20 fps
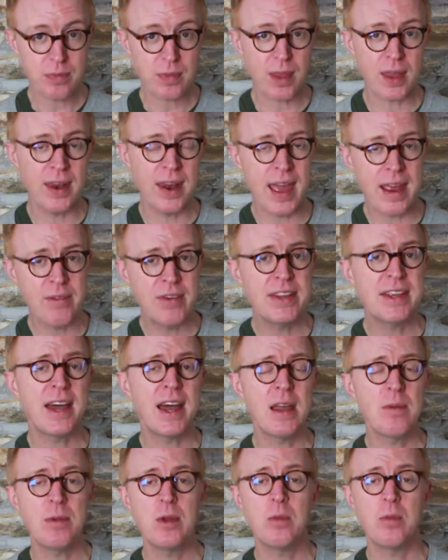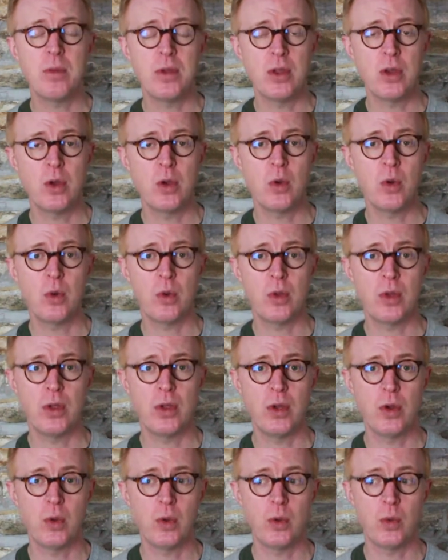And every time
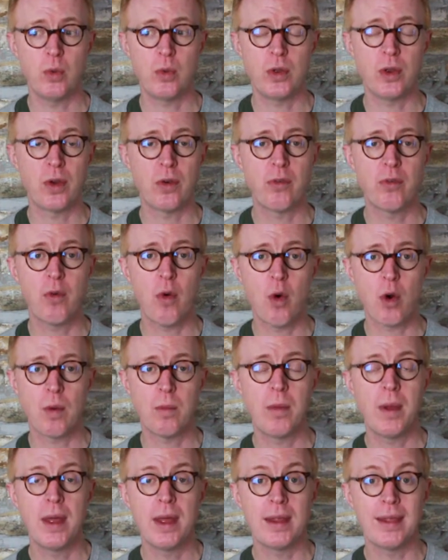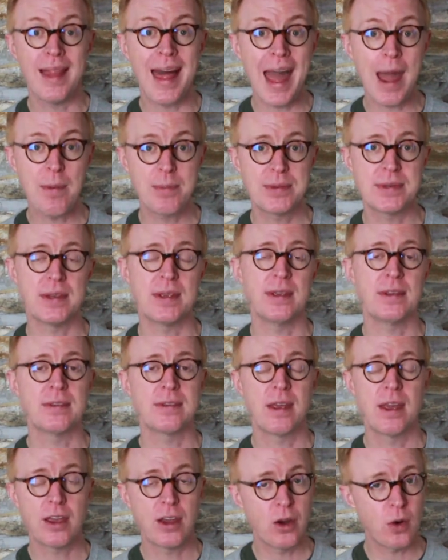your form
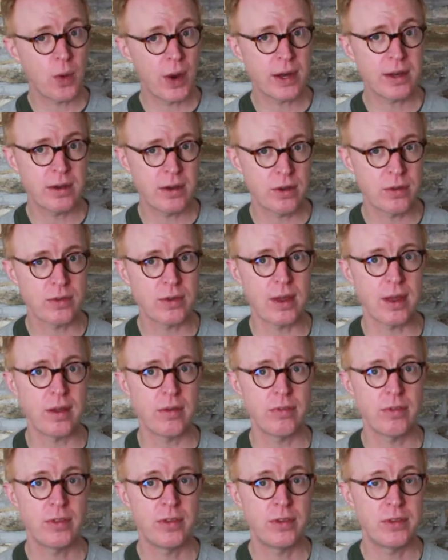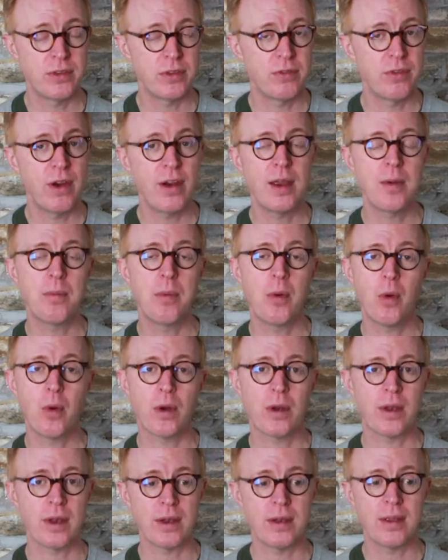lapses, correct yourself. This is very
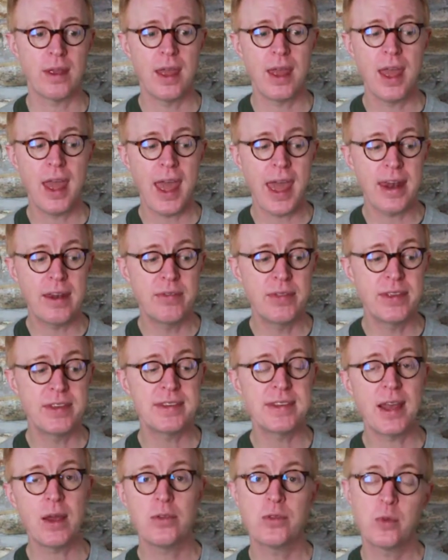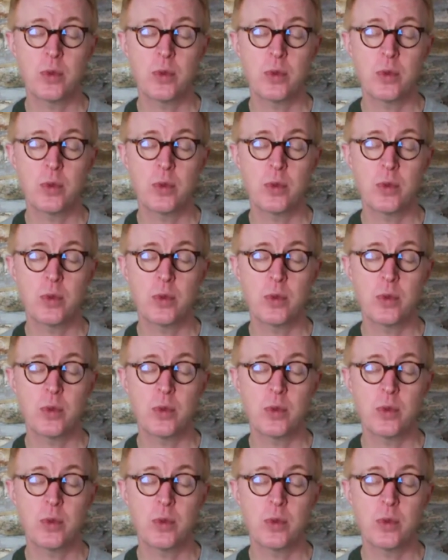important. And if this sounds